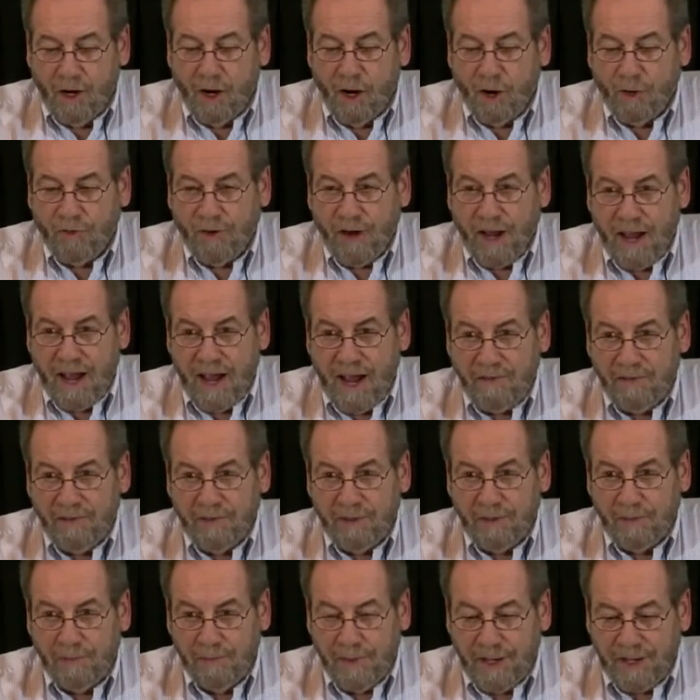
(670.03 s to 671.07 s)
Over half
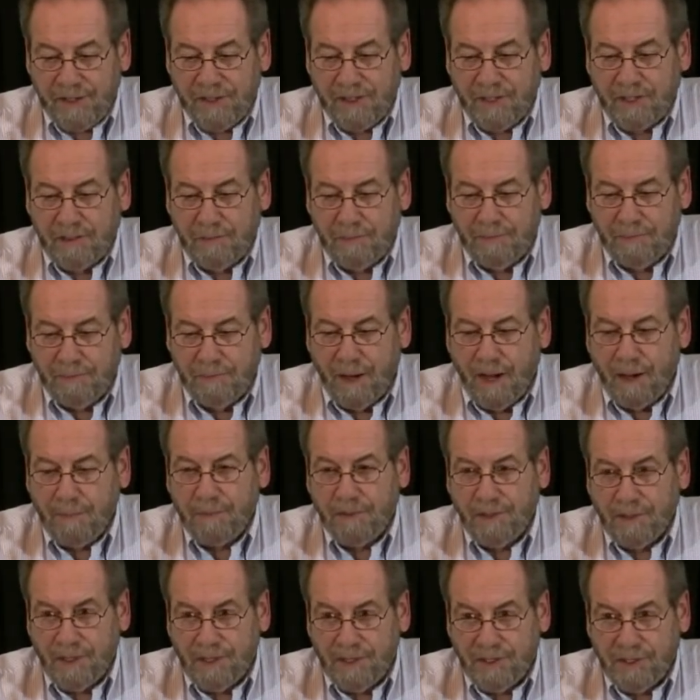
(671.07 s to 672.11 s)
of the Mexican
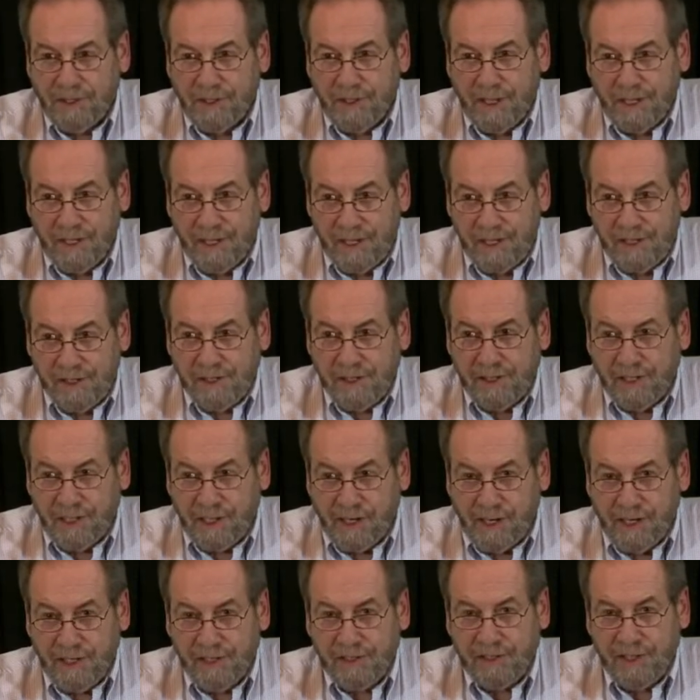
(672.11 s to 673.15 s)
population that is in the
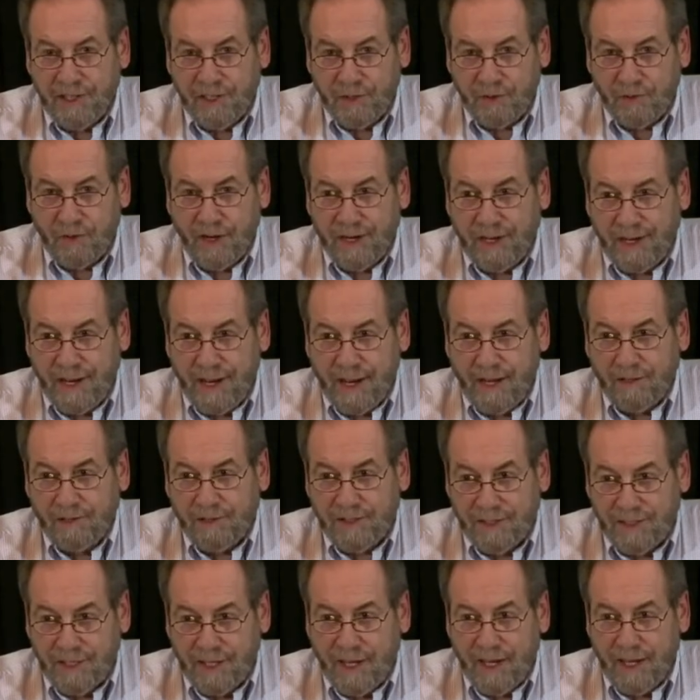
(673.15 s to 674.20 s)
United States right now
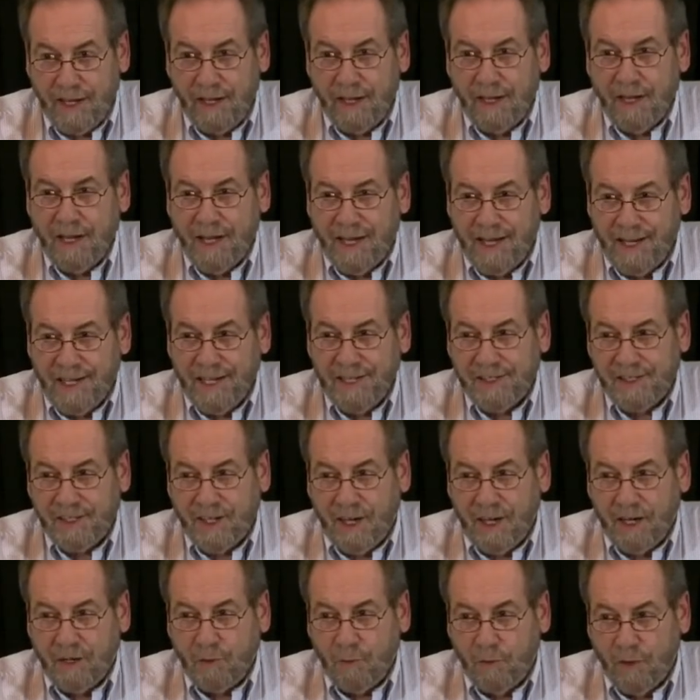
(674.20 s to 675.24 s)
today is
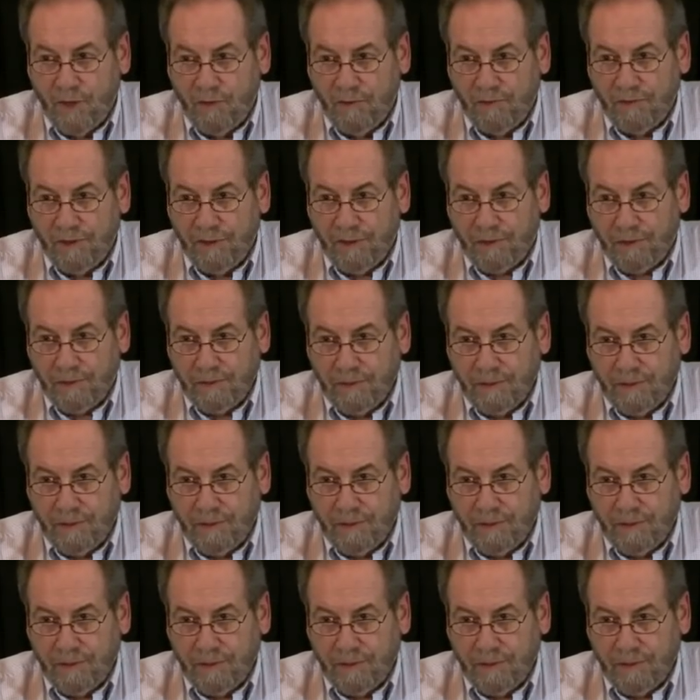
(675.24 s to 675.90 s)
on welfare.